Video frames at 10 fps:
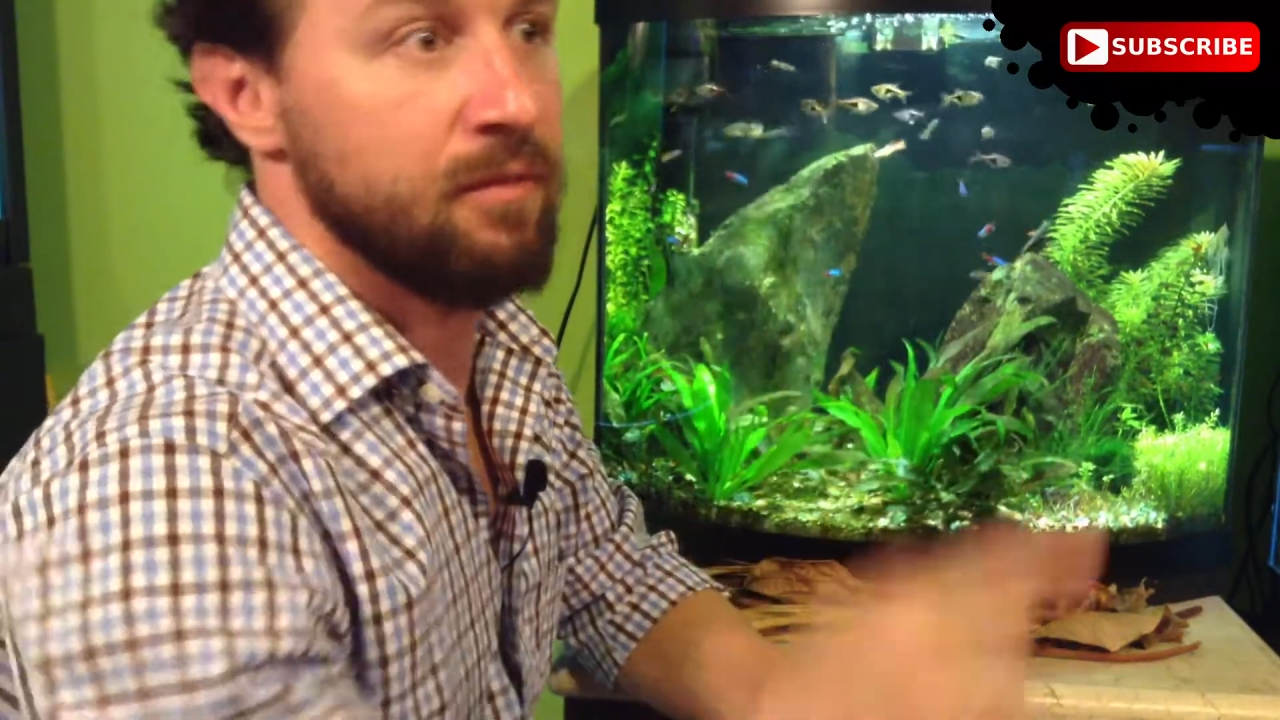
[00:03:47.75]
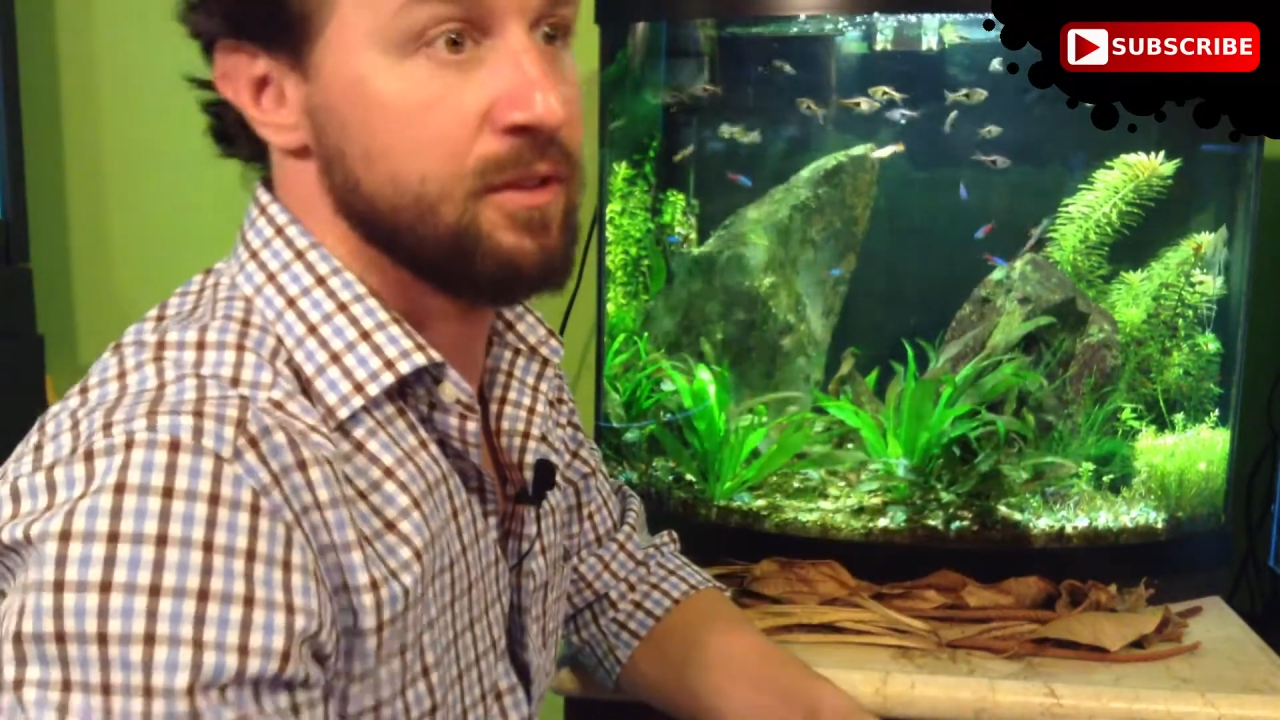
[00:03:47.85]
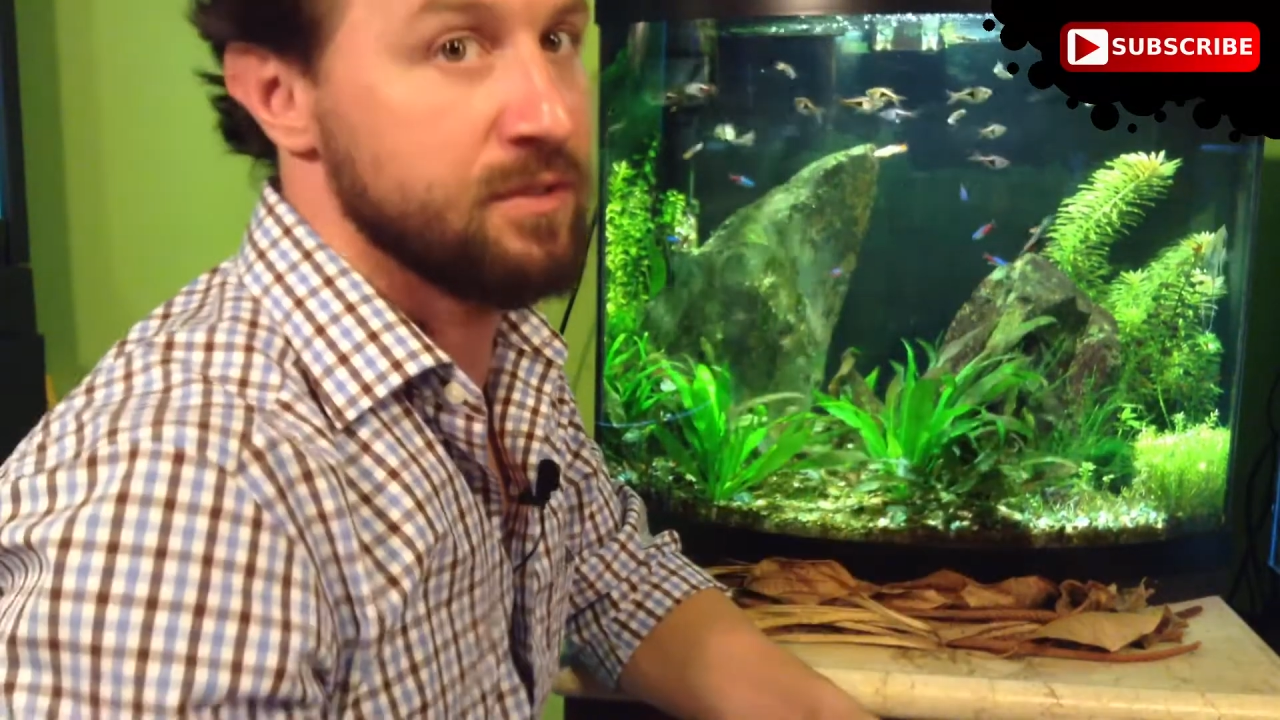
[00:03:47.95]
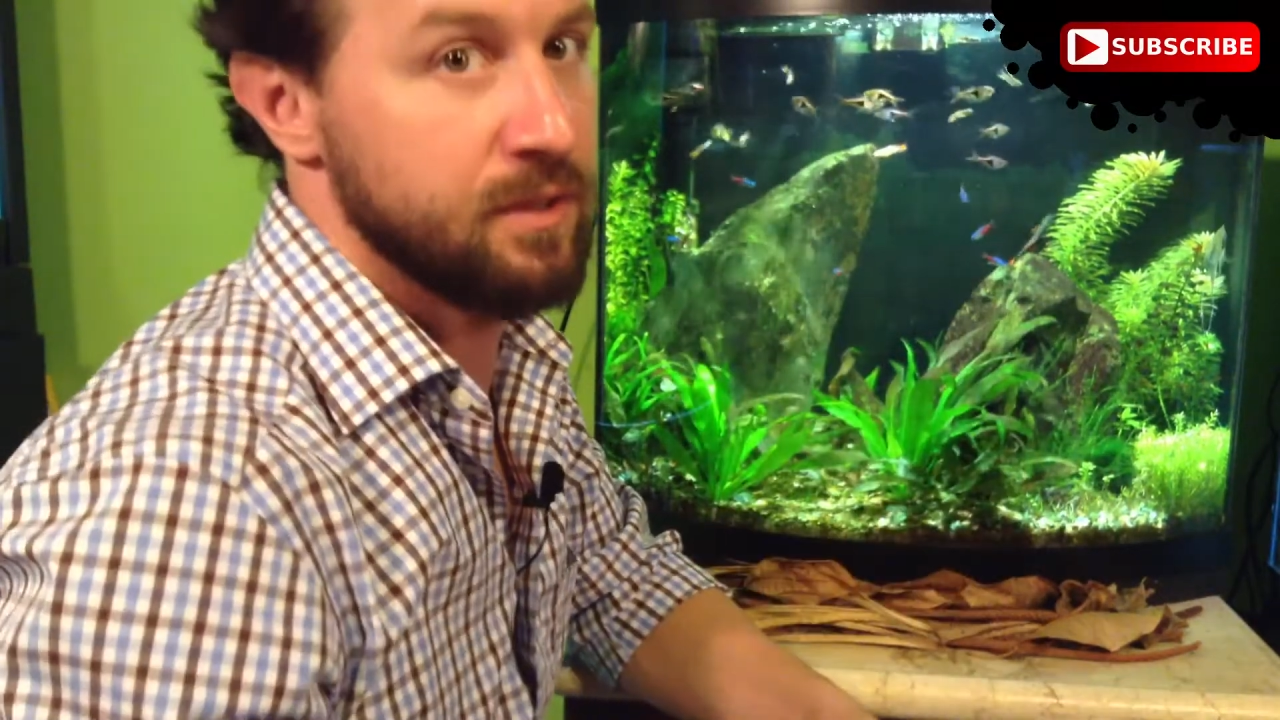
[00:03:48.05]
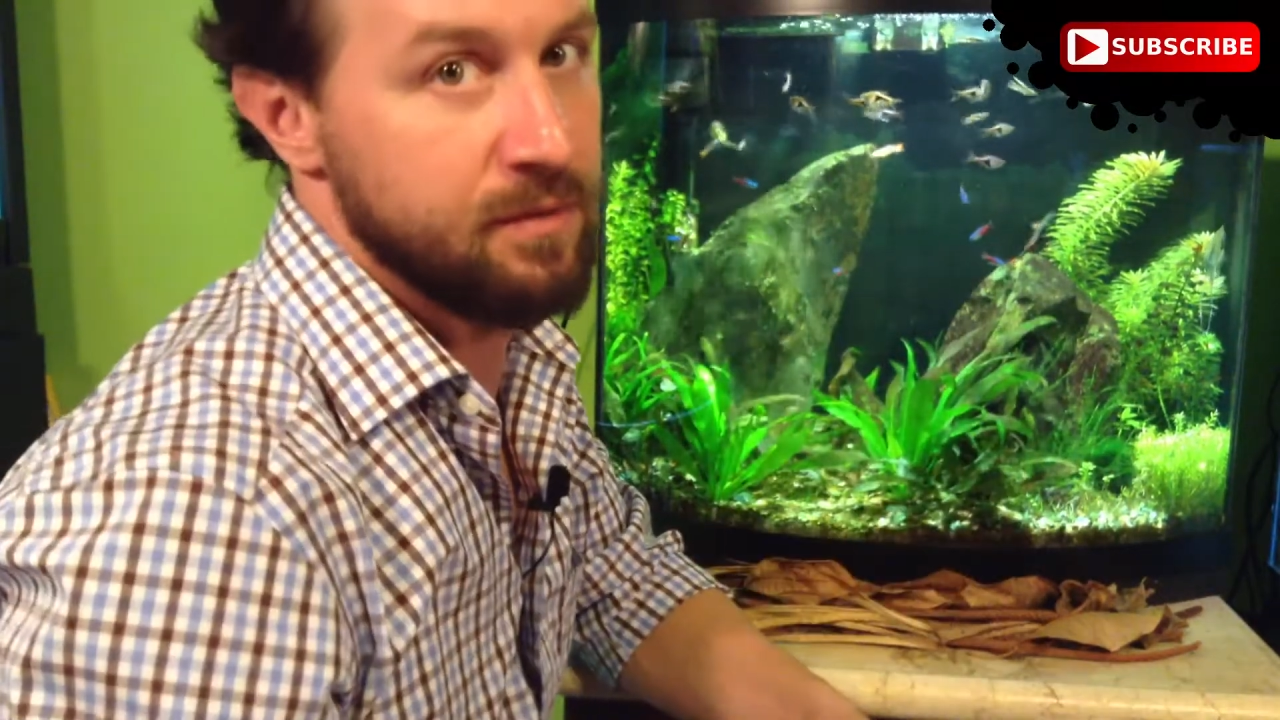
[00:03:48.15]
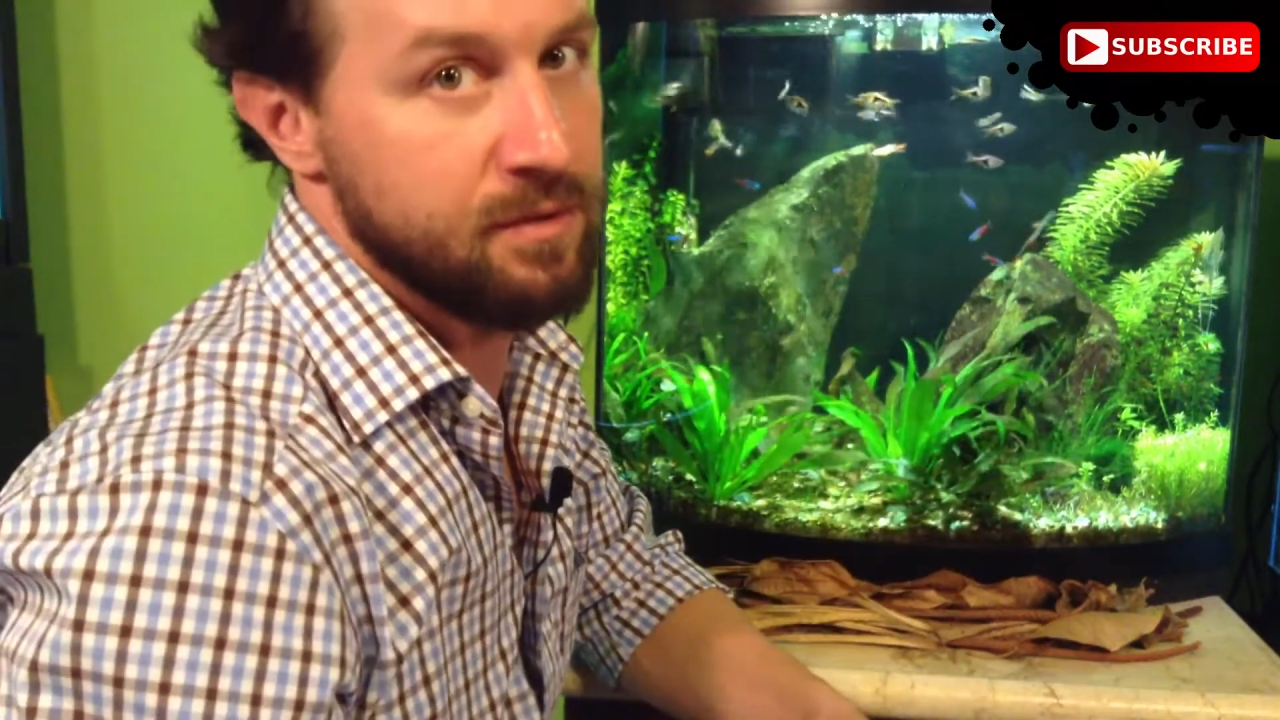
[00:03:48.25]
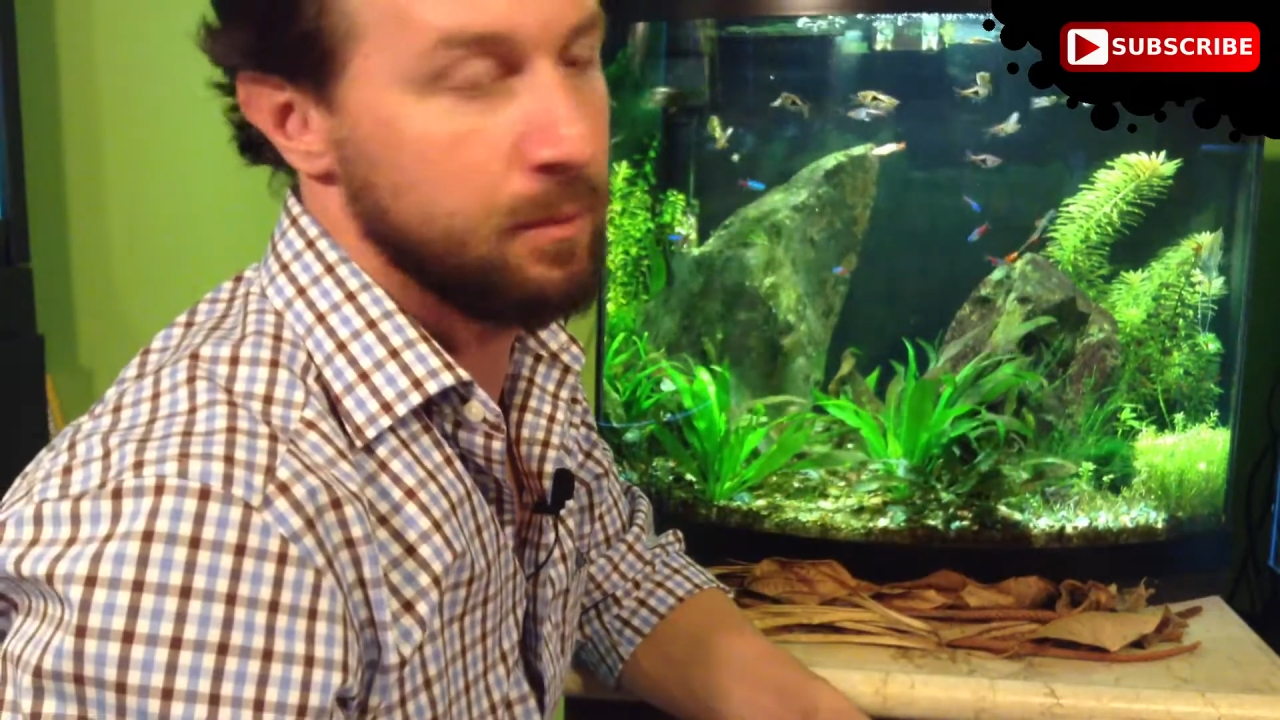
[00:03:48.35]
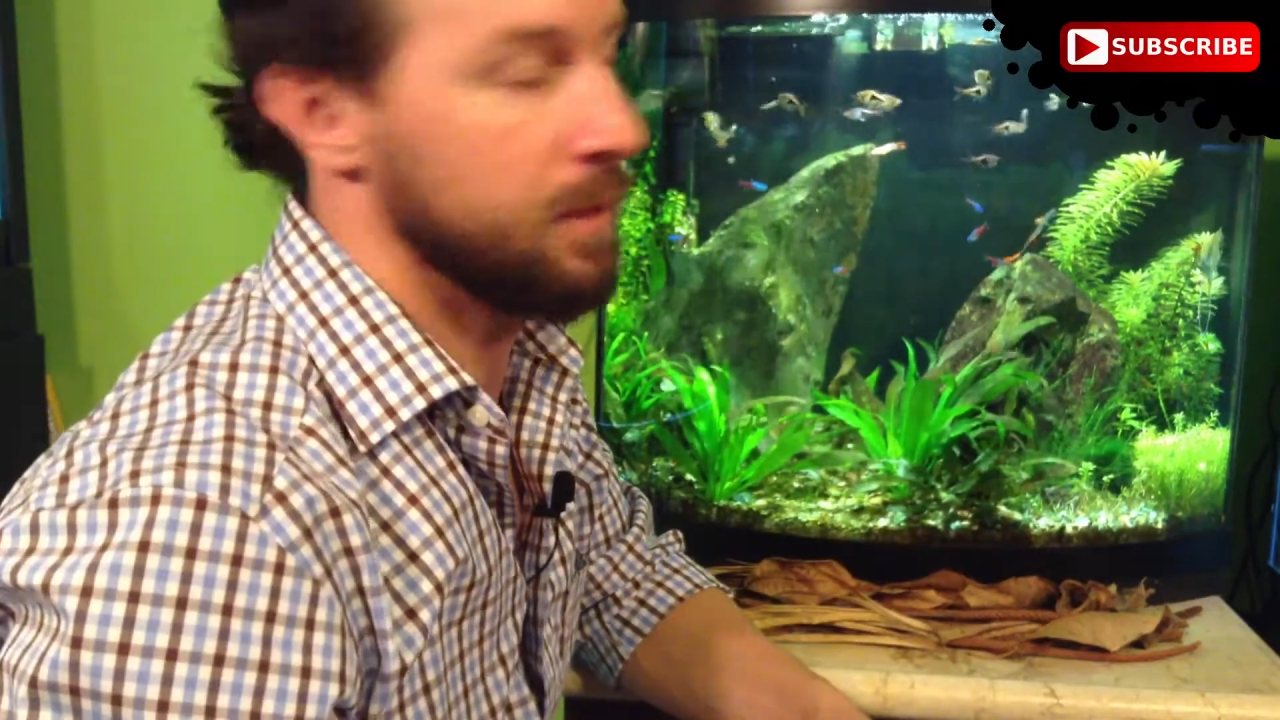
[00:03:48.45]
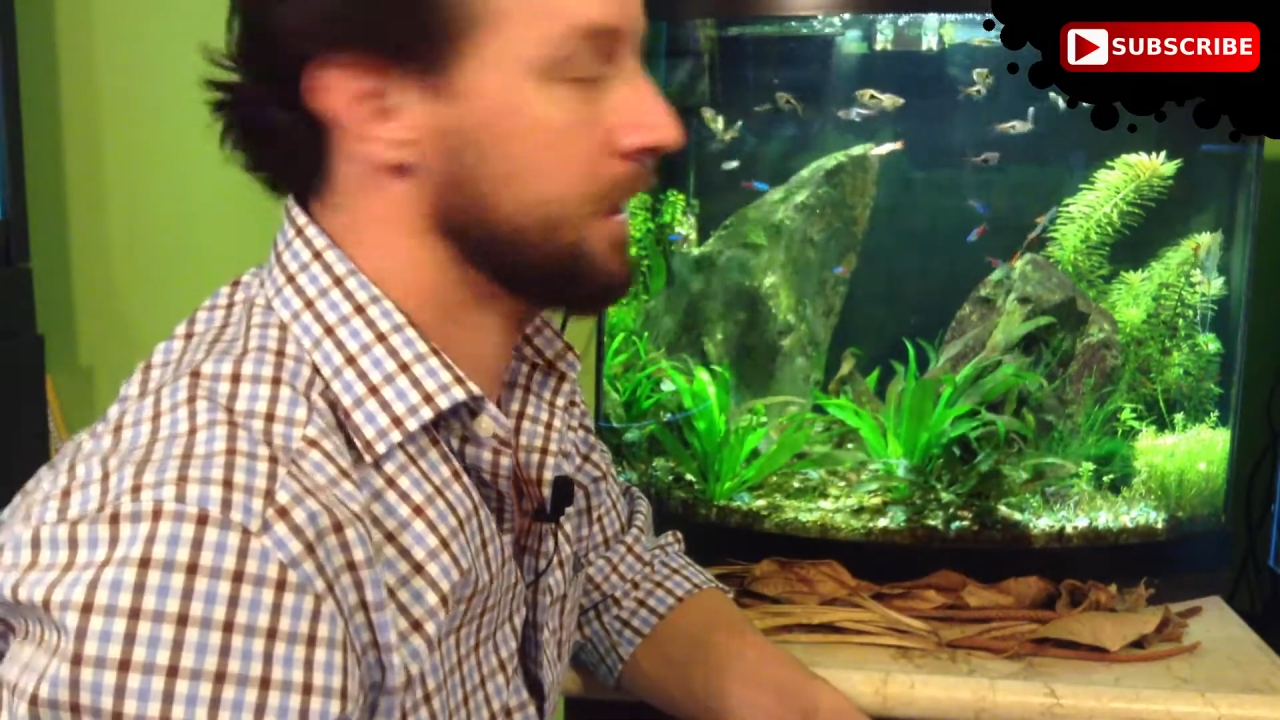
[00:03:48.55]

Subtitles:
the surface of the water.